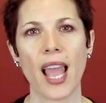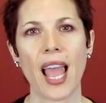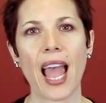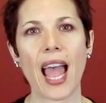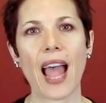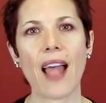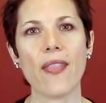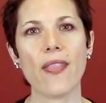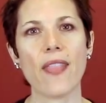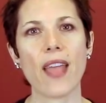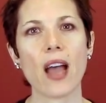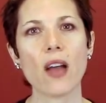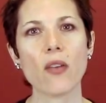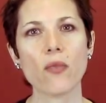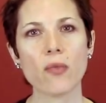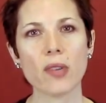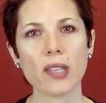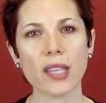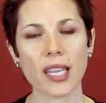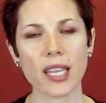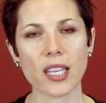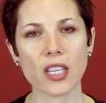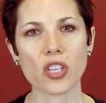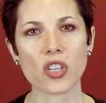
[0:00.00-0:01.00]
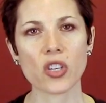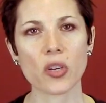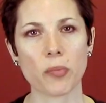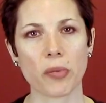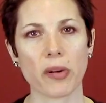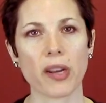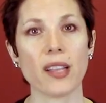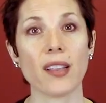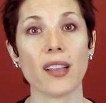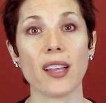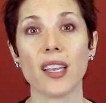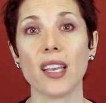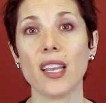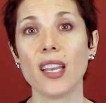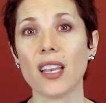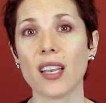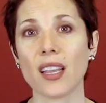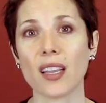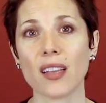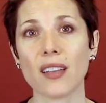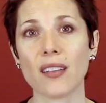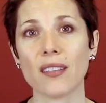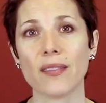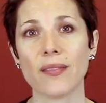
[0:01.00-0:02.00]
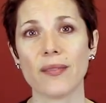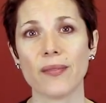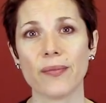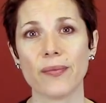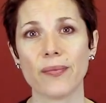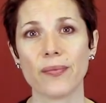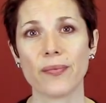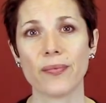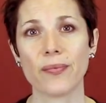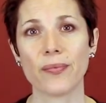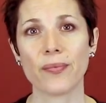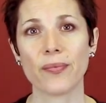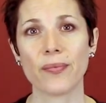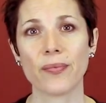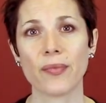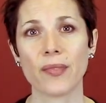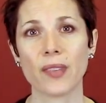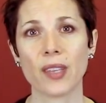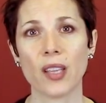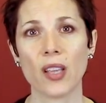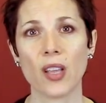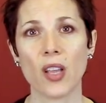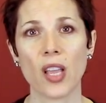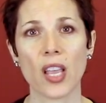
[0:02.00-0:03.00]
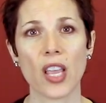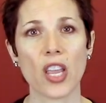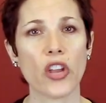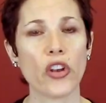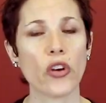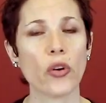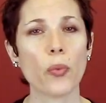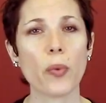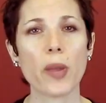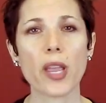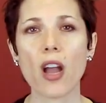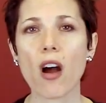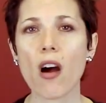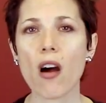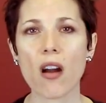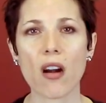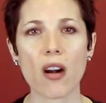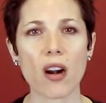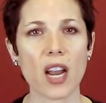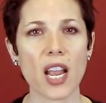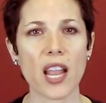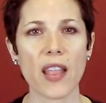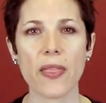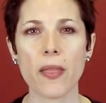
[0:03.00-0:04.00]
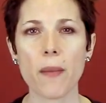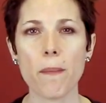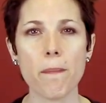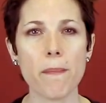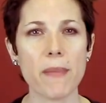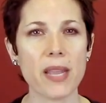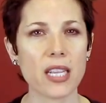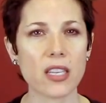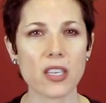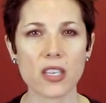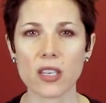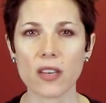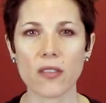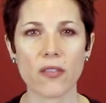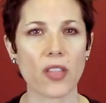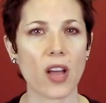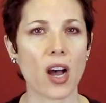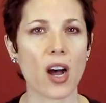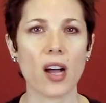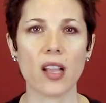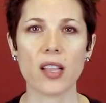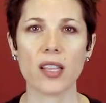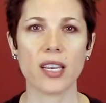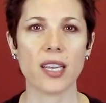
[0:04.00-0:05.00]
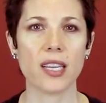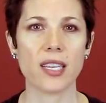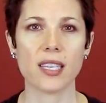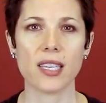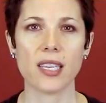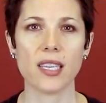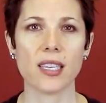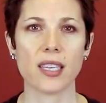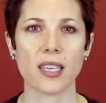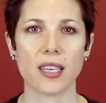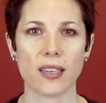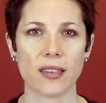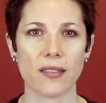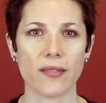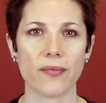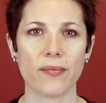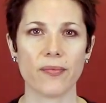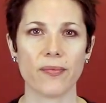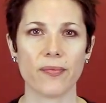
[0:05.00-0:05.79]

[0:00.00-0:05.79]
And that relates to bright line eating. Here we are in the midst of the holiday season.